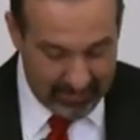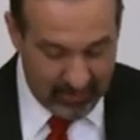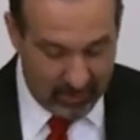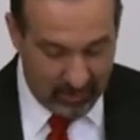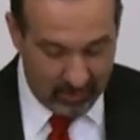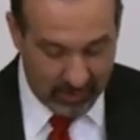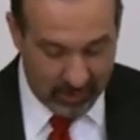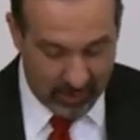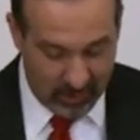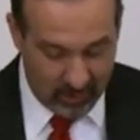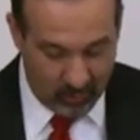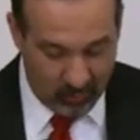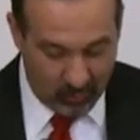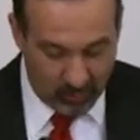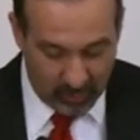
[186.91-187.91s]
also
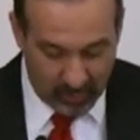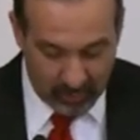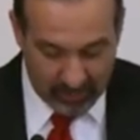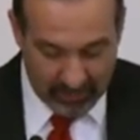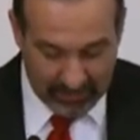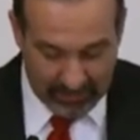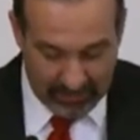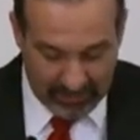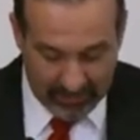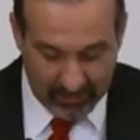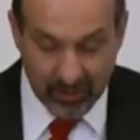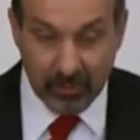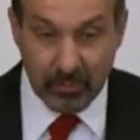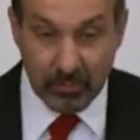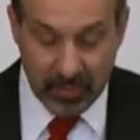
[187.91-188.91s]
World
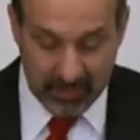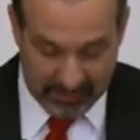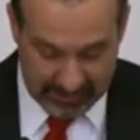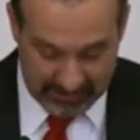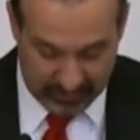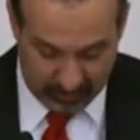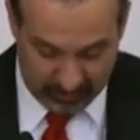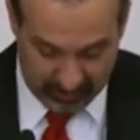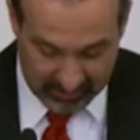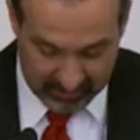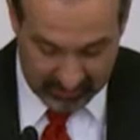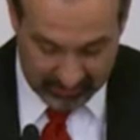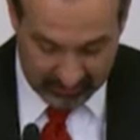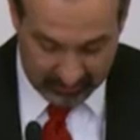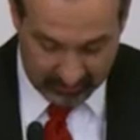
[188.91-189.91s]
Leader Business
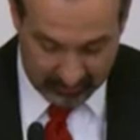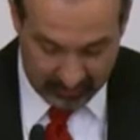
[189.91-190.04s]
Person.